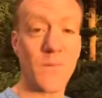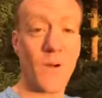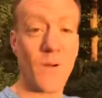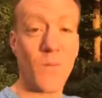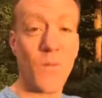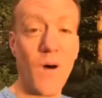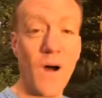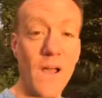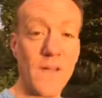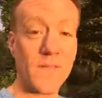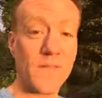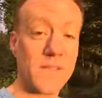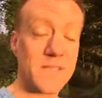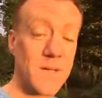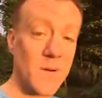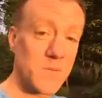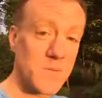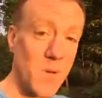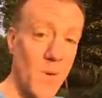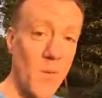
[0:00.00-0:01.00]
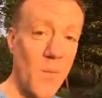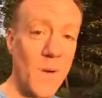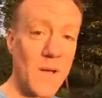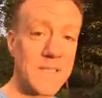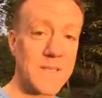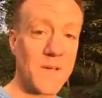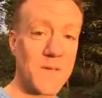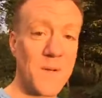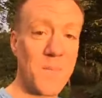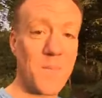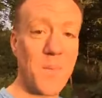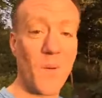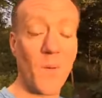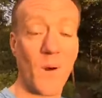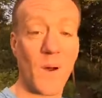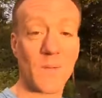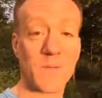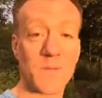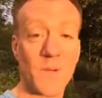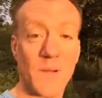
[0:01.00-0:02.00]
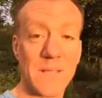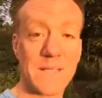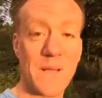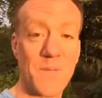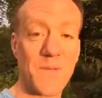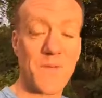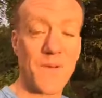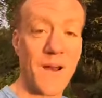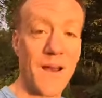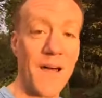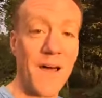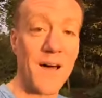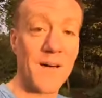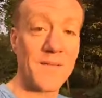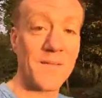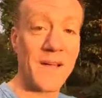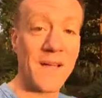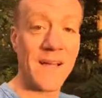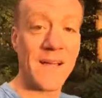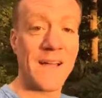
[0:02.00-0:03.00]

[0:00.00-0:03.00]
my wife, because I was always on the ball, I was always up for a laugh.